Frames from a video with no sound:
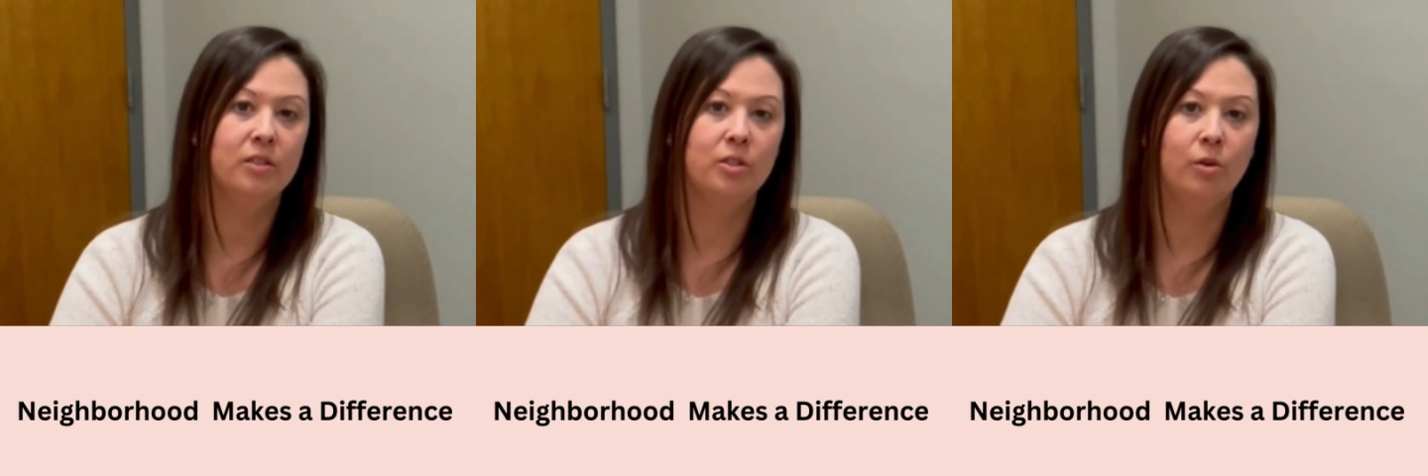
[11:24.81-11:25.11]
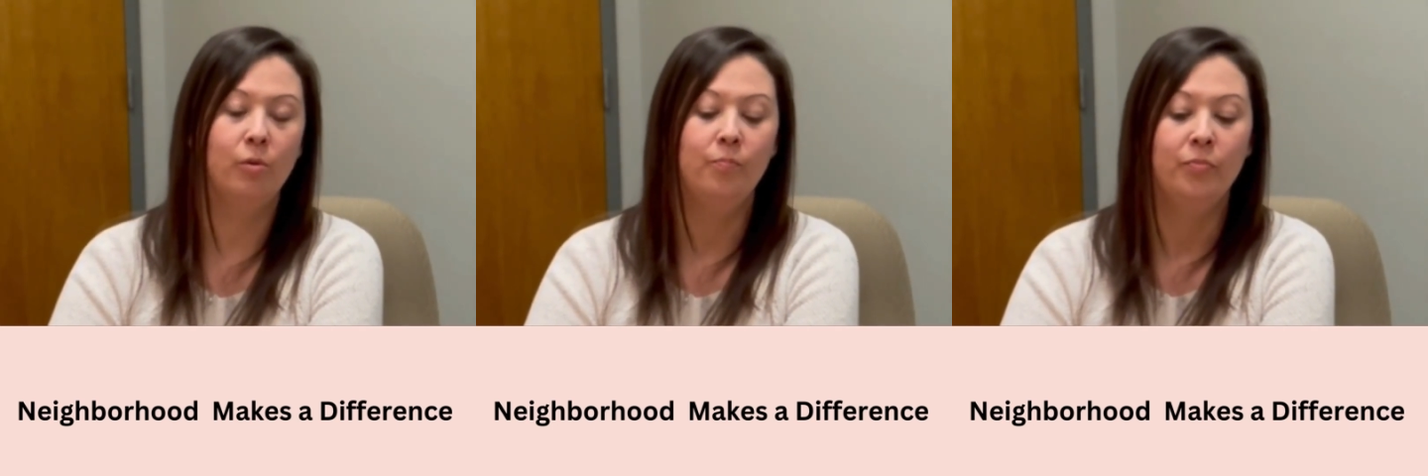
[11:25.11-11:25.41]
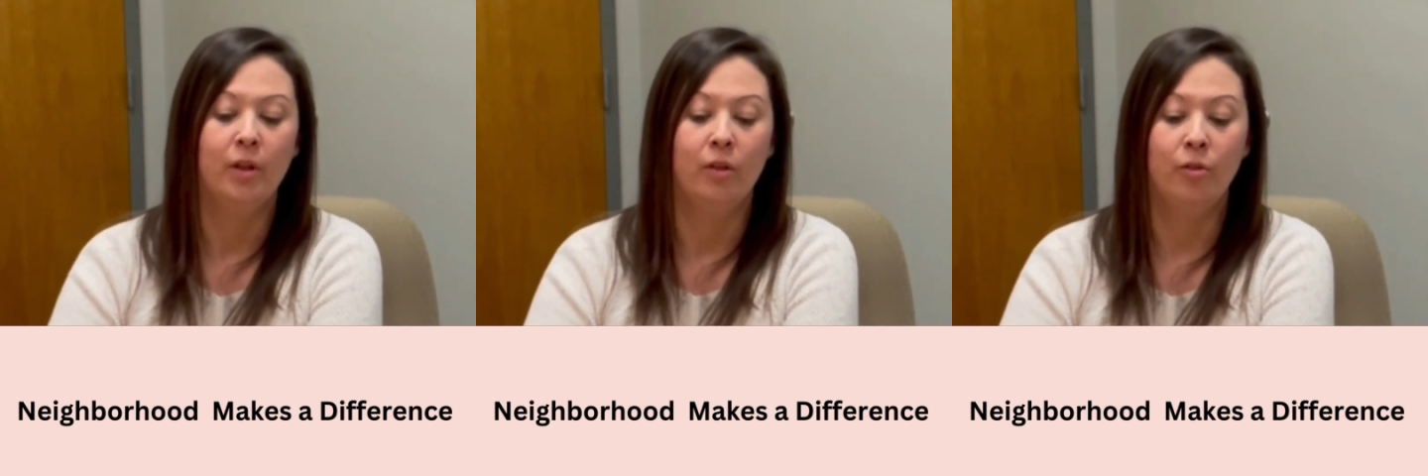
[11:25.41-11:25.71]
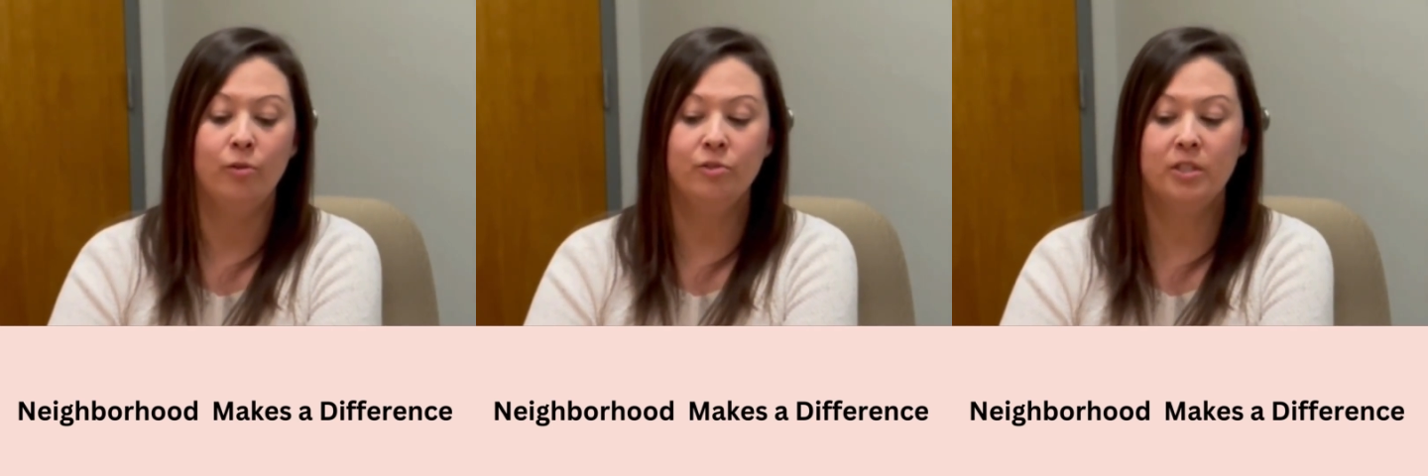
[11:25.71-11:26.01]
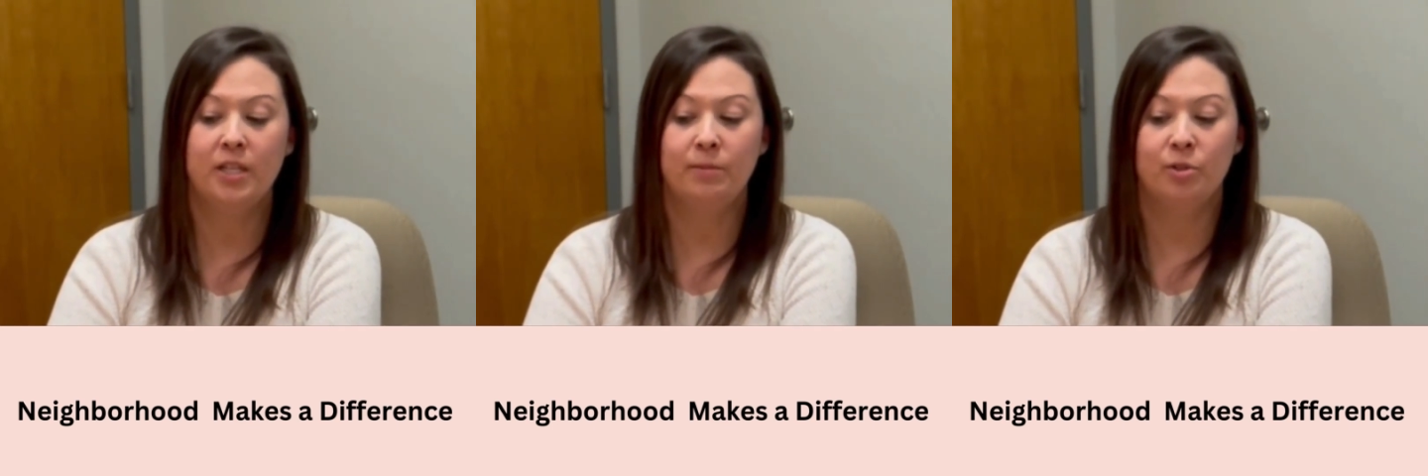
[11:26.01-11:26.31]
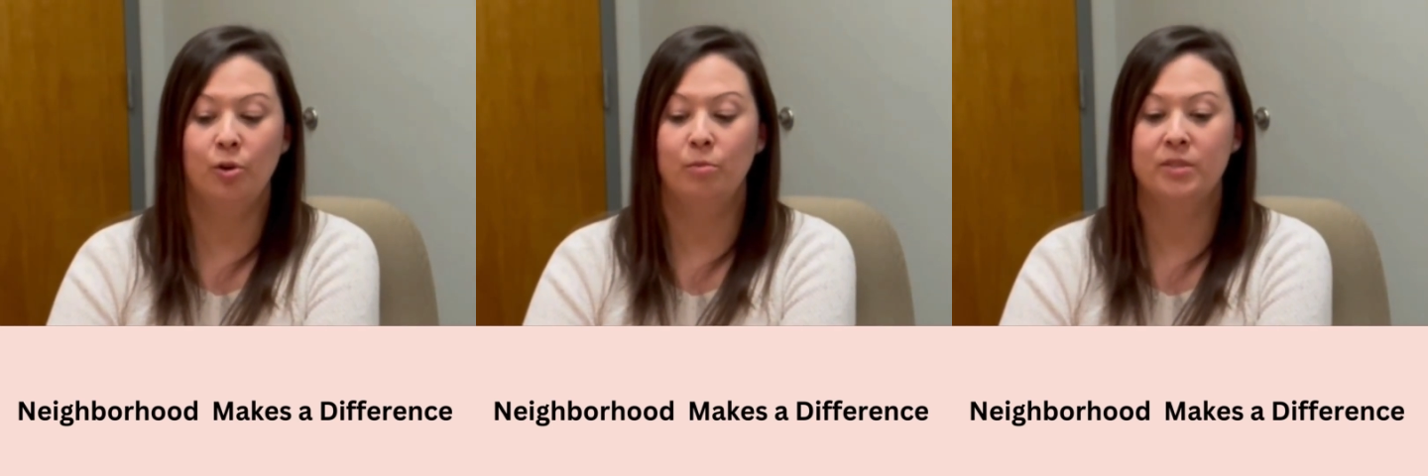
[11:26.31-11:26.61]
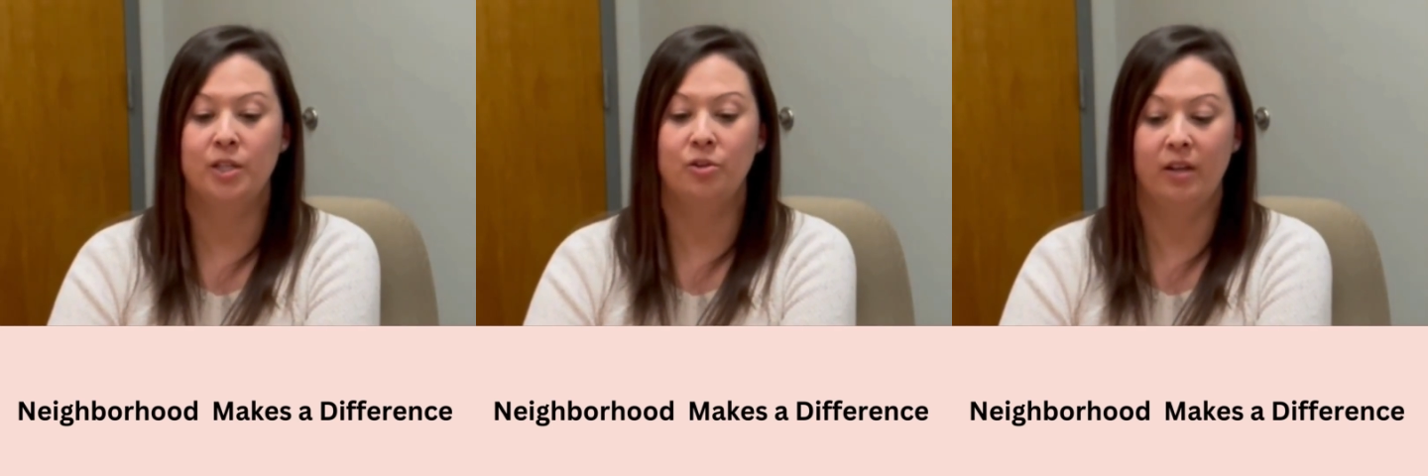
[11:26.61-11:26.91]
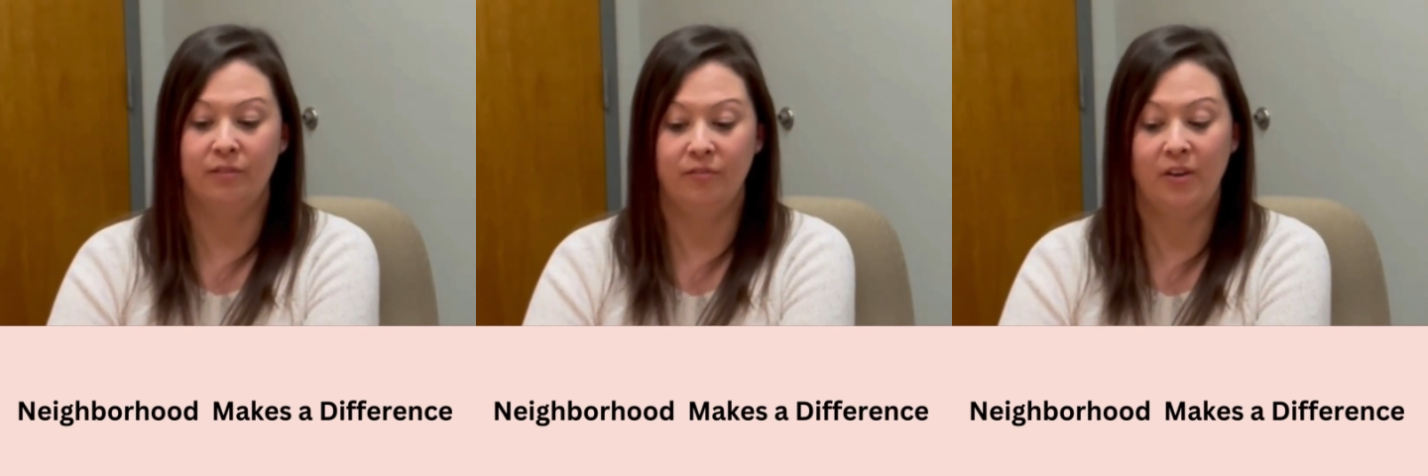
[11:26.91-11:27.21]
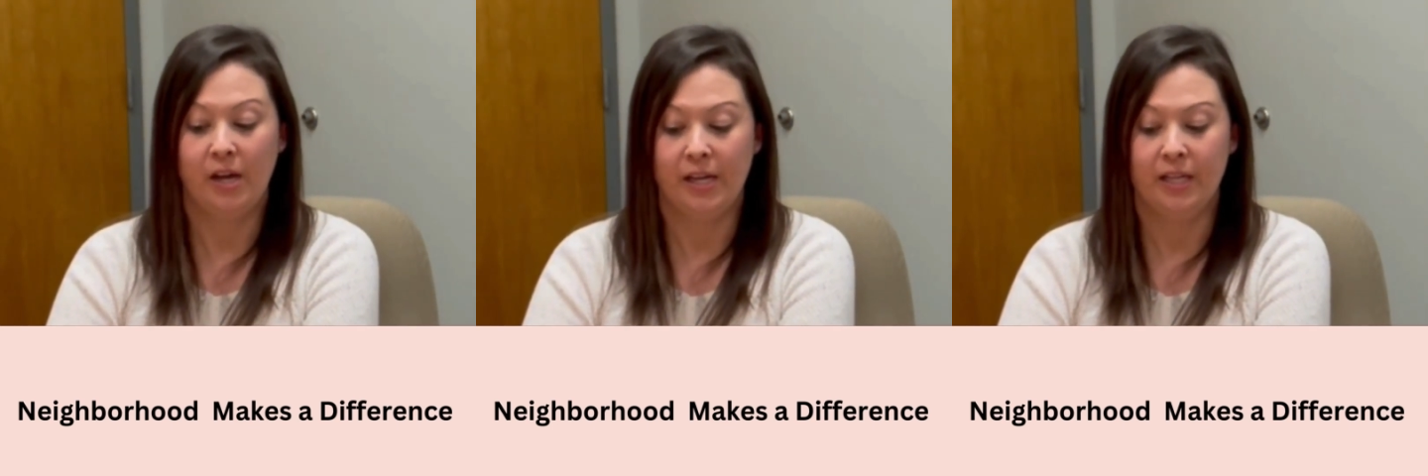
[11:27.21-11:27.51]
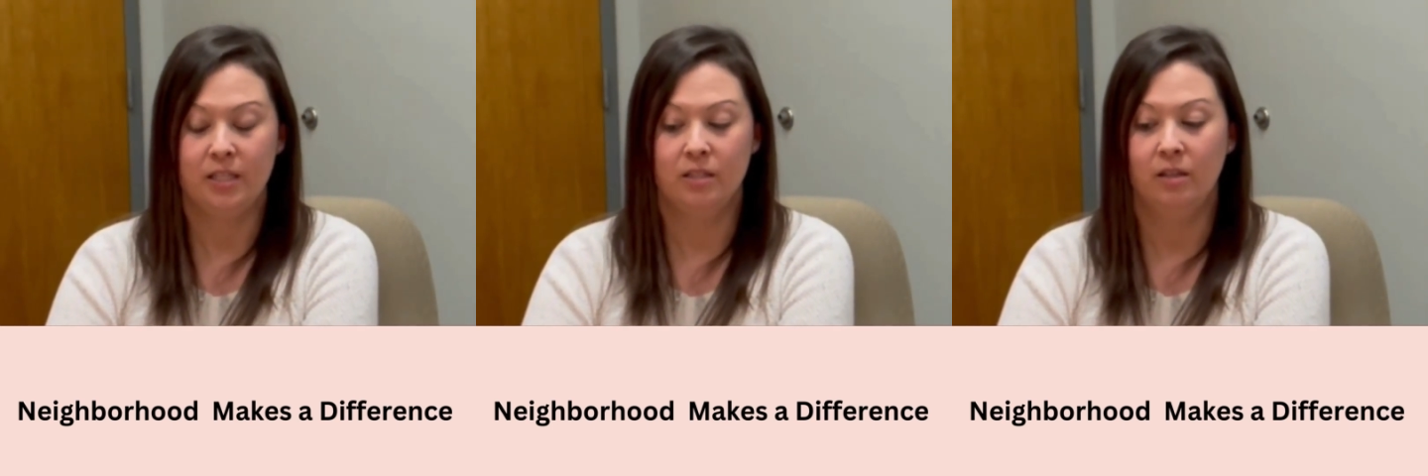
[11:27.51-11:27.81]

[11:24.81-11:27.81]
So those are the types of homes I try to find.